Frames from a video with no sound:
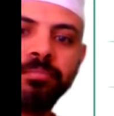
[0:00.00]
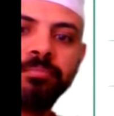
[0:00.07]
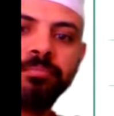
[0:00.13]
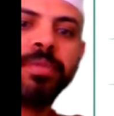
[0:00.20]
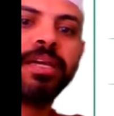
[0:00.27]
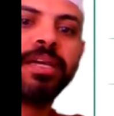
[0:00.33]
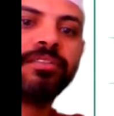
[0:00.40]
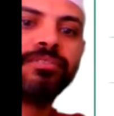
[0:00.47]

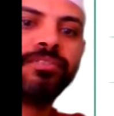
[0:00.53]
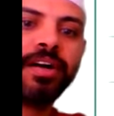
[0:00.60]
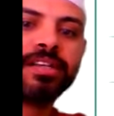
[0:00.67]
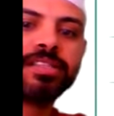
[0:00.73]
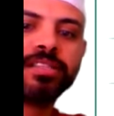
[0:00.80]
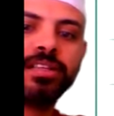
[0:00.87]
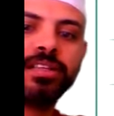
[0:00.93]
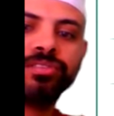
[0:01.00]
Make it
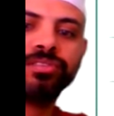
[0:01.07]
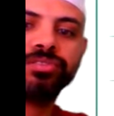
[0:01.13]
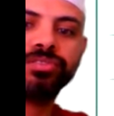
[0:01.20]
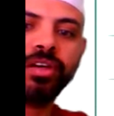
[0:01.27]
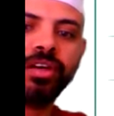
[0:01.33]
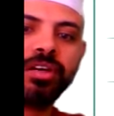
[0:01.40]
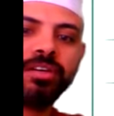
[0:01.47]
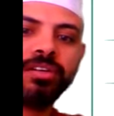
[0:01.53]
fast.
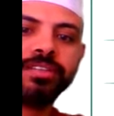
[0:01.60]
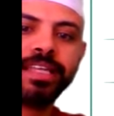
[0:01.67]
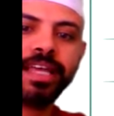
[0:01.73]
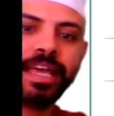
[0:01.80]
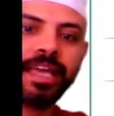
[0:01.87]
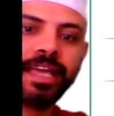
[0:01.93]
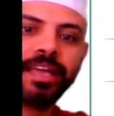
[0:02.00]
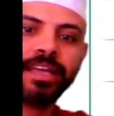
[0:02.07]
Ta,
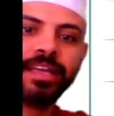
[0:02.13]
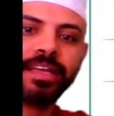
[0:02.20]
ta.